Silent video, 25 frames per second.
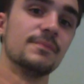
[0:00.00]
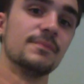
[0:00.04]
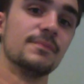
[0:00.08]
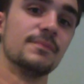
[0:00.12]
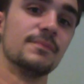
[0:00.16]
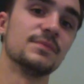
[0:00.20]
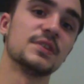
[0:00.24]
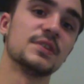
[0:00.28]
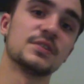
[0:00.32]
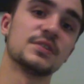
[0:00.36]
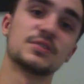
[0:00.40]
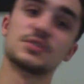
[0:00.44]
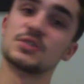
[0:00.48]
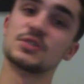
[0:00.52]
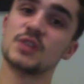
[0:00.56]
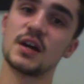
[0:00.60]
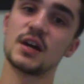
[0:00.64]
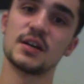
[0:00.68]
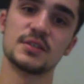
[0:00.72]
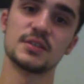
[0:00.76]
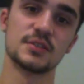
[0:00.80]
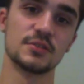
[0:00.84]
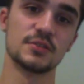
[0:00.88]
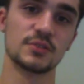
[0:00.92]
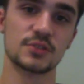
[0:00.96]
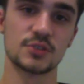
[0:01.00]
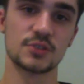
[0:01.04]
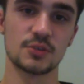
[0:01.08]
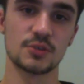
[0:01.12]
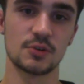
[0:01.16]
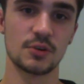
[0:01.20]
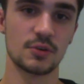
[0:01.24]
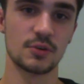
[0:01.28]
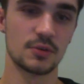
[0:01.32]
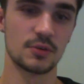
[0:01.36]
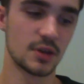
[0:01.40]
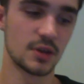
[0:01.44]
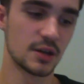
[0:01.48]
This just ties into the
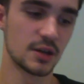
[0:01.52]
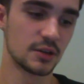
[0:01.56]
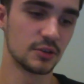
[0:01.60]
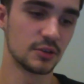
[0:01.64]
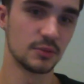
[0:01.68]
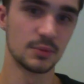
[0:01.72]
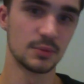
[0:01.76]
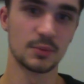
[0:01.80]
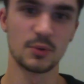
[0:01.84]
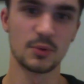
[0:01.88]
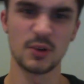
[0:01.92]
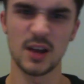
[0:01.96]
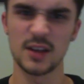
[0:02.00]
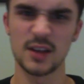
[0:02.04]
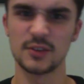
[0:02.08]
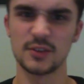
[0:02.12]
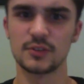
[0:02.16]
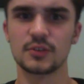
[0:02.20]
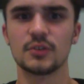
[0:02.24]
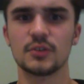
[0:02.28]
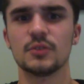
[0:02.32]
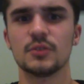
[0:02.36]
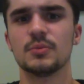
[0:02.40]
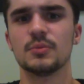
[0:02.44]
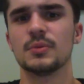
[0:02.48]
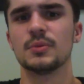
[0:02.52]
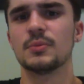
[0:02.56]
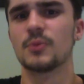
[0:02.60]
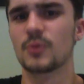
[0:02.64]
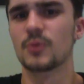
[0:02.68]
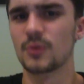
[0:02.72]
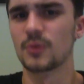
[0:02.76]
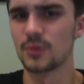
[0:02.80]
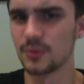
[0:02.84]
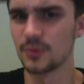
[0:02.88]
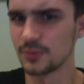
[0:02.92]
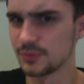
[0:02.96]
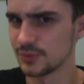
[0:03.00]
storyline a little bit more, adds a little bit more of
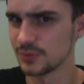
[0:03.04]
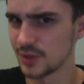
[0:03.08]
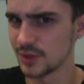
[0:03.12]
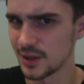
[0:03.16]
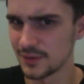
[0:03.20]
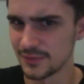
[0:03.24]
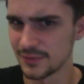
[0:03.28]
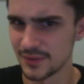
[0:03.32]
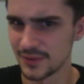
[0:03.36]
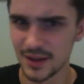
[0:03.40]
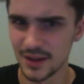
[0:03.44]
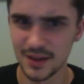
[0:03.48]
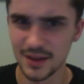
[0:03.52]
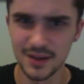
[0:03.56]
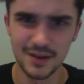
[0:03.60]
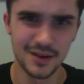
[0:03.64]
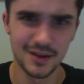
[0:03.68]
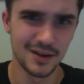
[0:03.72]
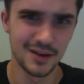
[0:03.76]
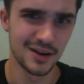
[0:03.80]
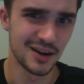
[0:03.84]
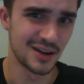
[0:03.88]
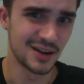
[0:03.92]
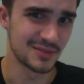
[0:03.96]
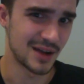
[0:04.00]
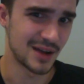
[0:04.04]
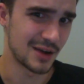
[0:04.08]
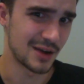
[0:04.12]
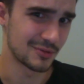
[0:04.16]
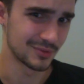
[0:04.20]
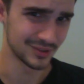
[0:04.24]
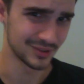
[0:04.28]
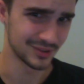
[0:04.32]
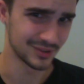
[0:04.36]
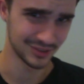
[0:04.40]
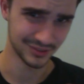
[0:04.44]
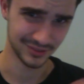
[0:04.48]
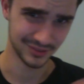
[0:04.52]
the fluff. How
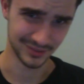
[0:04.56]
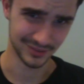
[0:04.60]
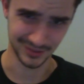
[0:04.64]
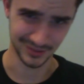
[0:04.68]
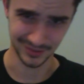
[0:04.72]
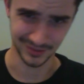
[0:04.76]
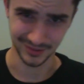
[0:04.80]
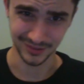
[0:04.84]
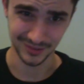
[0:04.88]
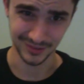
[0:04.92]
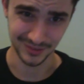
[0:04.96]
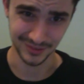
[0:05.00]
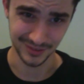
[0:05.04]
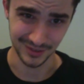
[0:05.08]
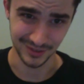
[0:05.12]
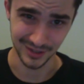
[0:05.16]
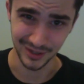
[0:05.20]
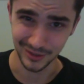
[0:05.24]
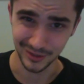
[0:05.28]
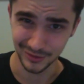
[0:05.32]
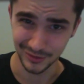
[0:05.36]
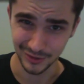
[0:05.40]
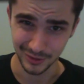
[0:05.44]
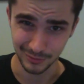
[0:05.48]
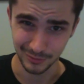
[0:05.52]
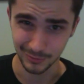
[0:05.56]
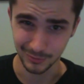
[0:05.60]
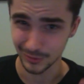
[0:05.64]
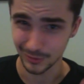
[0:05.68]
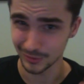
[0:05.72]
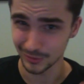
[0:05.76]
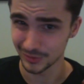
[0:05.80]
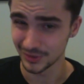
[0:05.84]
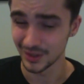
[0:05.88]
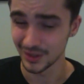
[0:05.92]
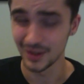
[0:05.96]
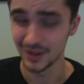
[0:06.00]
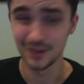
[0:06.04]
realistic this is in an Eldar
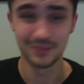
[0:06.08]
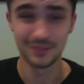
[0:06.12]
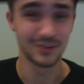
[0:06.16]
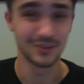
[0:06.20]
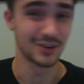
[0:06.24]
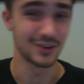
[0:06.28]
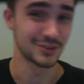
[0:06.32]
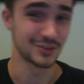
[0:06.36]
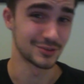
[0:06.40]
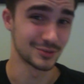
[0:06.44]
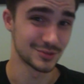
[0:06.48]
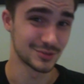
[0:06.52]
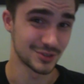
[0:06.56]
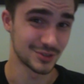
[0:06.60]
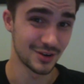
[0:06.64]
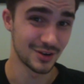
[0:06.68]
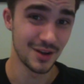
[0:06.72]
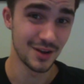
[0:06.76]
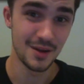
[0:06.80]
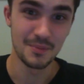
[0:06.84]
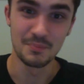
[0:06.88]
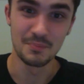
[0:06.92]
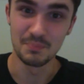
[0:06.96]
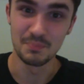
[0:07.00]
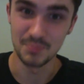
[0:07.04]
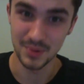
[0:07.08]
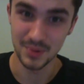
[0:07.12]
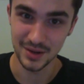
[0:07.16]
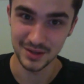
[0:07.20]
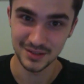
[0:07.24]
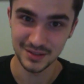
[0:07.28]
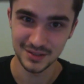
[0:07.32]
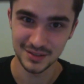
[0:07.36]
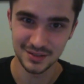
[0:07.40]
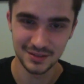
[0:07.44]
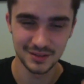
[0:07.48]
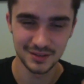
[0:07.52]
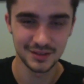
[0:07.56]
world, not too sure, but
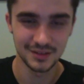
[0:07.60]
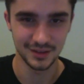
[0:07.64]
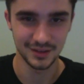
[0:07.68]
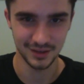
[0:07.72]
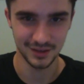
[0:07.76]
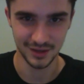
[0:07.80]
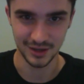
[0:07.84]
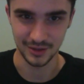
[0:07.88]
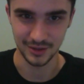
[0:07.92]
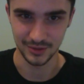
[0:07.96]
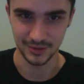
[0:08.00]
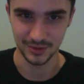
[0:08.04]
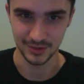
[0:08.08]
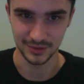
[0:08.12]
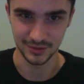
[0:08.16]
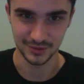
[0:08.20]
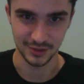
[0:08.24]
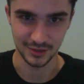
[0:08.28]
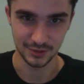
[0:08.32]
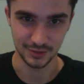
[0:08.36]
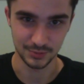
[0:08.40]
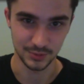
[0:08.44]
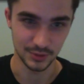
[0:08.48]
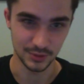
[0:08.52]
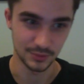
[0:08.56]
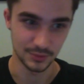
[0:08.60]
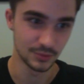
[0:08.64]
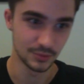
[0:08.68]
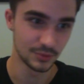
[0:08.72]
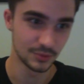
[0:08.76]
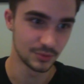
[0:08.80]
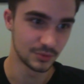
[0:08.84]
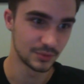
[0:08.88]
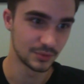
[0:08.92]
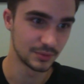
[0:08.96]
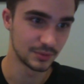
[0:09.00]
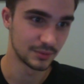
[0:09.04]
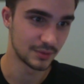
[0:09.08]
I think it sounds pretty cool,
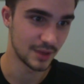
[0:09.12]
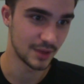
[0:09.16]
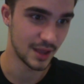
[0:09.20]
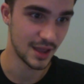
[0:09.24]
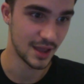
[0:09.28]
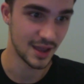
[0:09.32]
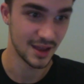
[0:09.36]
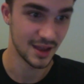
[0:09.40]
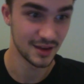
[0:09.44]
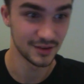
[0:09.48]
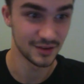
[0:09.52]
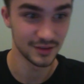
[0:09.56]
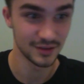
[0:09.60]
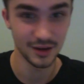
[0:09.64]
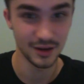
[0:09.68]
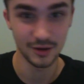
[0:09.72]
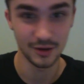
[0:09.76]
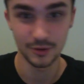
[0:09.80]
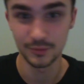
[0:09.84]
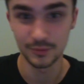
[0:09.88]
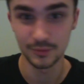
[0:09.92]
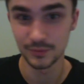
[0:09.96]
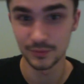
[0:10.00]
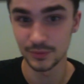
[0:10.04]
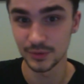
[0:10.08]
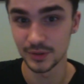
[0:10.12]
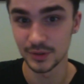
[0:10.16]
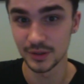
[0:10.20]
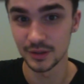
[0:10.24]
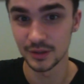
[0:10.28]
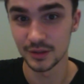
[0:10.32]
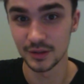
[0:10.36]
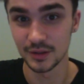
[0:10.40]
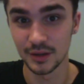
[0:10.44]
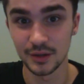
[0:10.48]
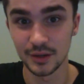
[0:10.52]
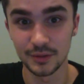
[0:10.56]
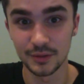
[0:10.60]
and hopefully
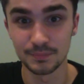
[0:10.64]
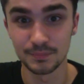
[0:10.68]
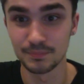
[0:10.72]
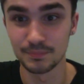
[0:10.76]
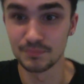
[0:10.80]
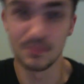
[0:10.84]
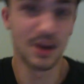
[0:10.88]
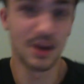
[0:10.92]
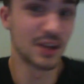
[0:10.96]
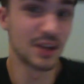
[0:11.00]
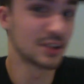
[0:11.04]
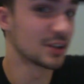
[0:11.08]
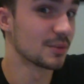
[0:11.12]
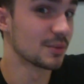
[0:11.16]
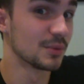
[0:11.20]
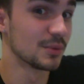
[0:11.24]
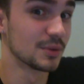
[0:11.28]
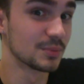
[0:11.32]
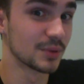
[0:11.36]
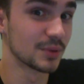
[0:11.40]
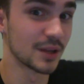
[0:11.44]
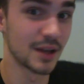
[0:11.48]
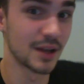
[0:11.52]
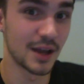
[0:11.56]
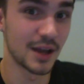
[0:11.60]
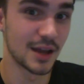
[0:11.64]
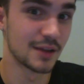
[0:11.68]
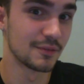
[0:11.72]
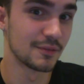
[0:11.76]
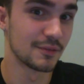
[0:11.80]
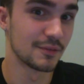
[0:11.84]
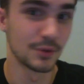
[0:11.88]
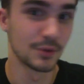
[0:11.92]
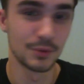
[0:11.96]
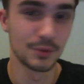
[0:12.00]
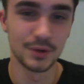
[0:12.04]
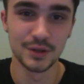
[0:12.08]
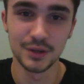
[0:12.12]
it might come into play. I have
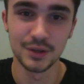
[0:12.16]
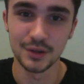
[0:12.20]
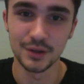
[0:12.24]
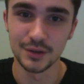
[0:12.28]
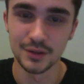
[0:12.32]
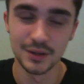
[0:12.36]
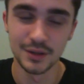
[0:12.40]
no idea.